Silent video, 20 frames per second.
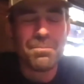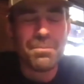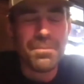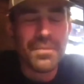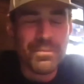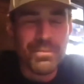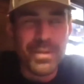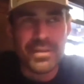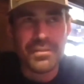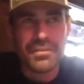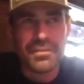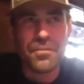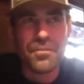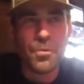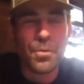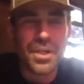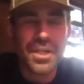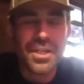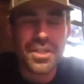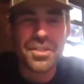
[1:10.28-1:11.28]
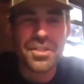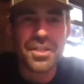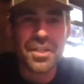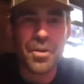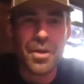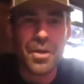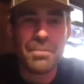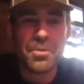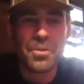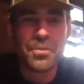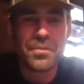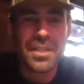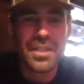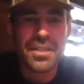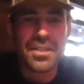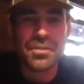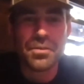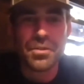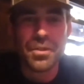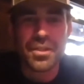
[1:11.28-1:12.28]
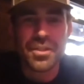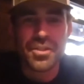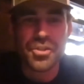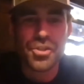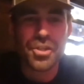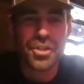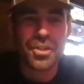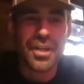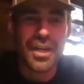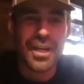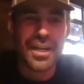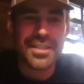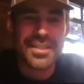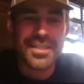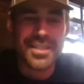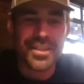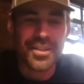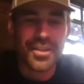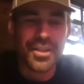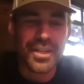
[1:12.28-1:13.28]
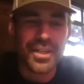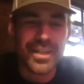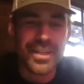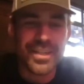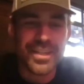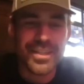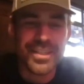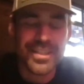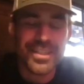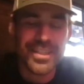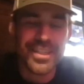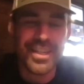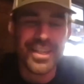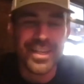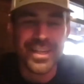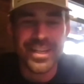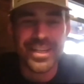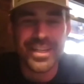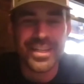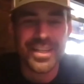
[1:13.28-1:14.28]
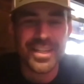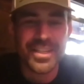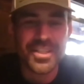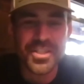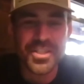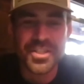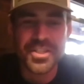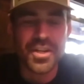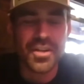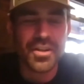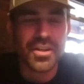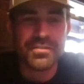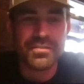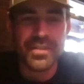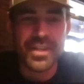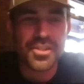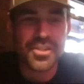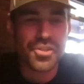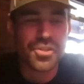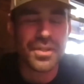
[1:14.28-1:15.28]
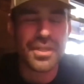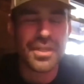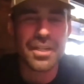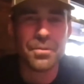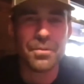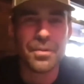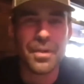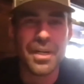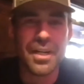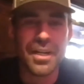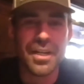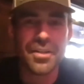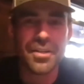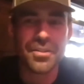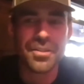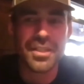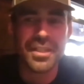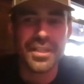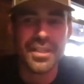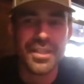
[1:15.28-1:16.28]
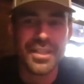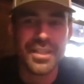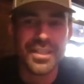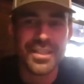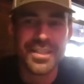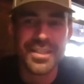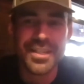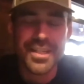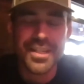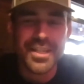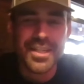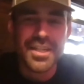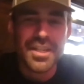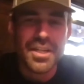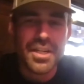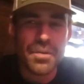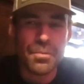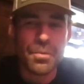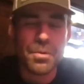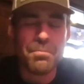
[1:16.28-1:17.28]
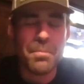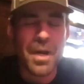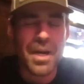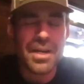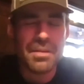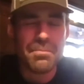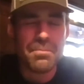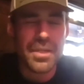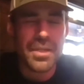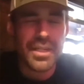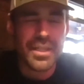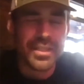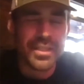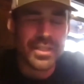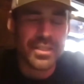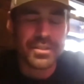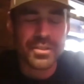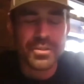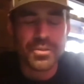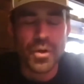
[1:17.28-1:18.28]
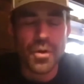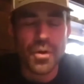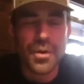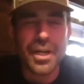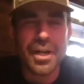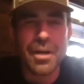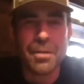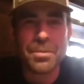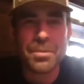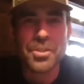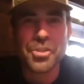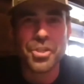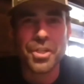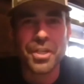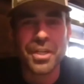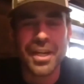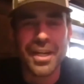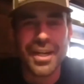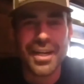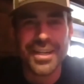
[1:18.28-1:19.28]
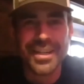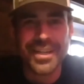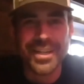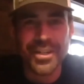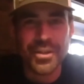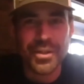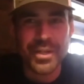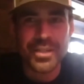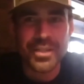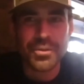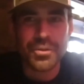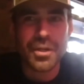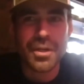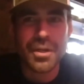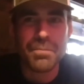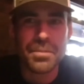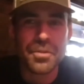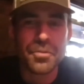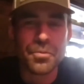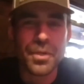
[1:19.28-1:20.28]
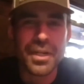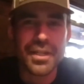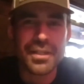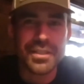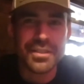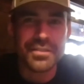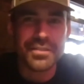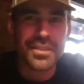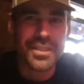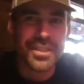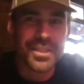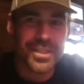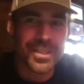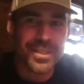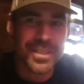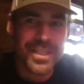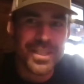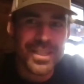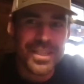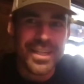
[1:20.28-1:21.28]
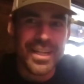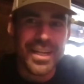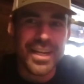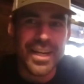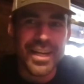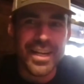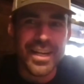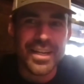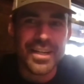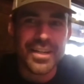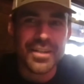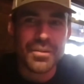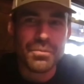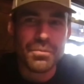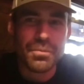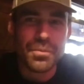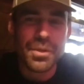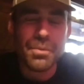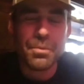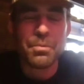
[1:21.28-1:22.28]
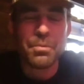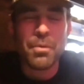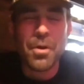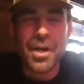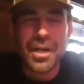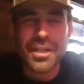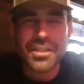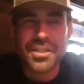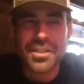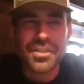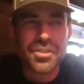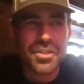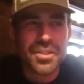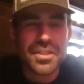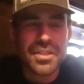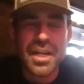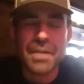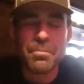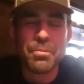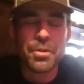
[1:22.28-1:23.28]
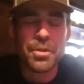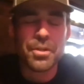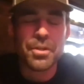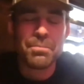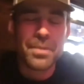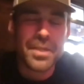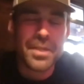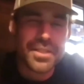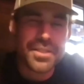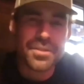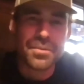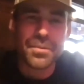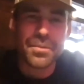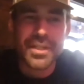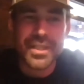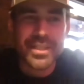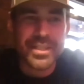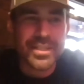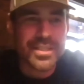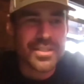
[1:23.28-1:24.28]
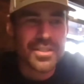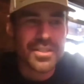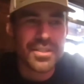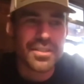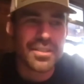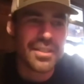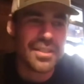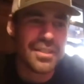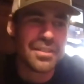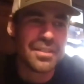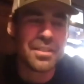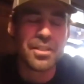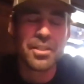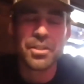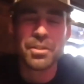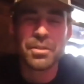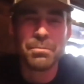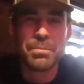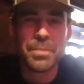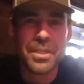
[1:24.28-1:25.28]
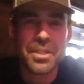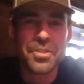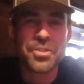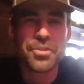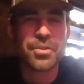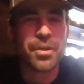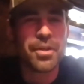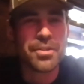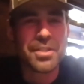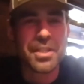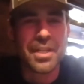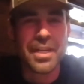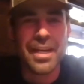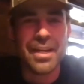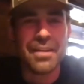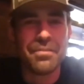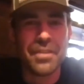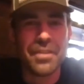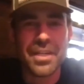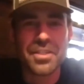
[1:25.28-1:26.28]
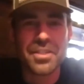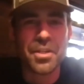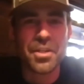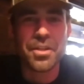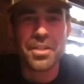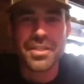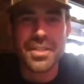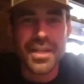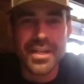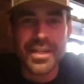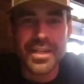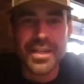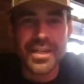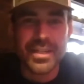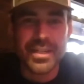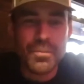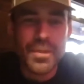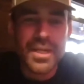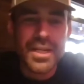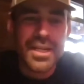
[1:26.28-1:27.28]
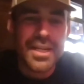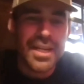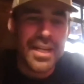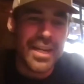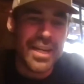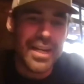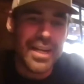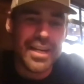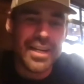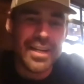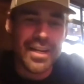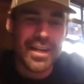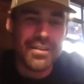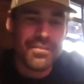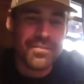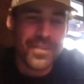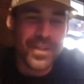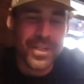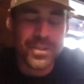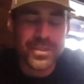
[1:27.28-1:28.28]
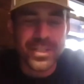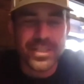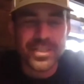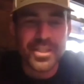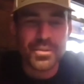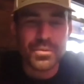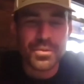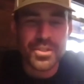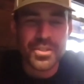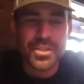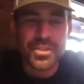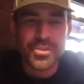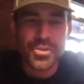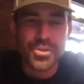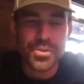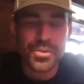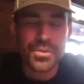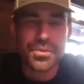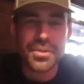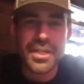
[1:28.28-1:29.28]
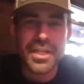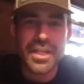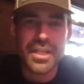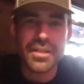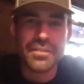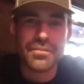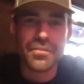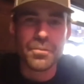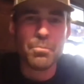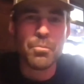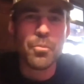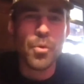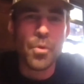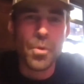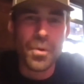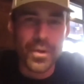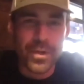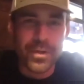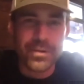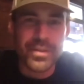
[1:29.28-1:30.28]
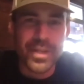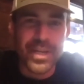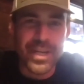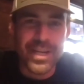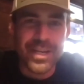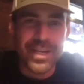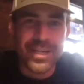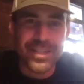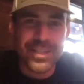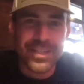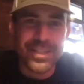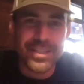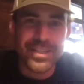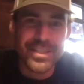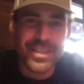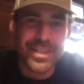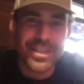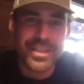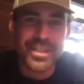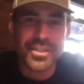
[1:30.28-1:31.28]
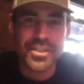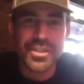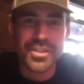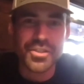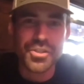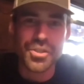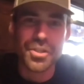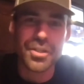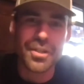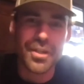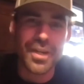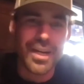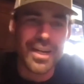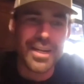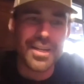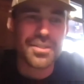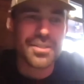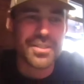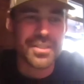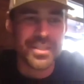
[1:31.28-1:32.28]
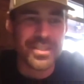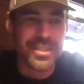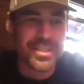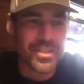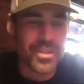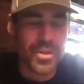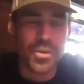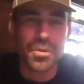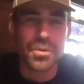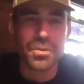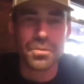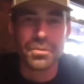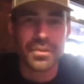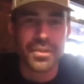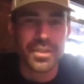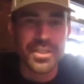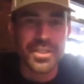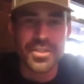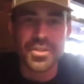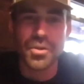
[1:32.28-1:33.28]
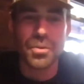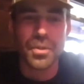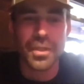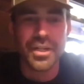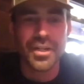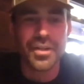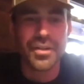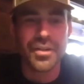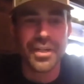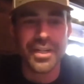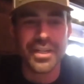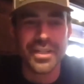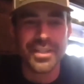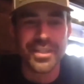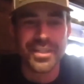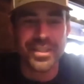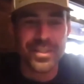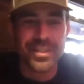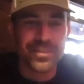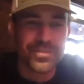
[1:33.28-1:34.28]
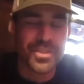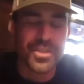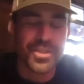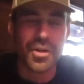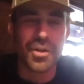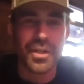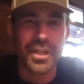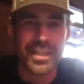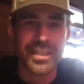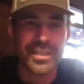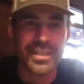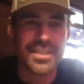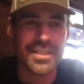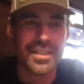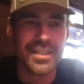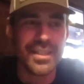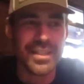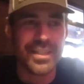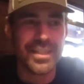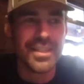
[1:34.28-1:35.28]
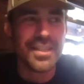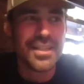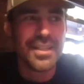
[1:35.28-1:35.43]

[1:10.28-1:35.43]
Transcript: about 4 years ago, I moved into the Sugar House area, and I just started venturing around, and it reminded me growing up in Chicago. I grew up in Wrigleyville, and we would walk to just neighborhood pizzerias and little bistros and cafes all the time. And I felt that there was a true need for more of that in the Sugar House and this whole area of Salt Lake City.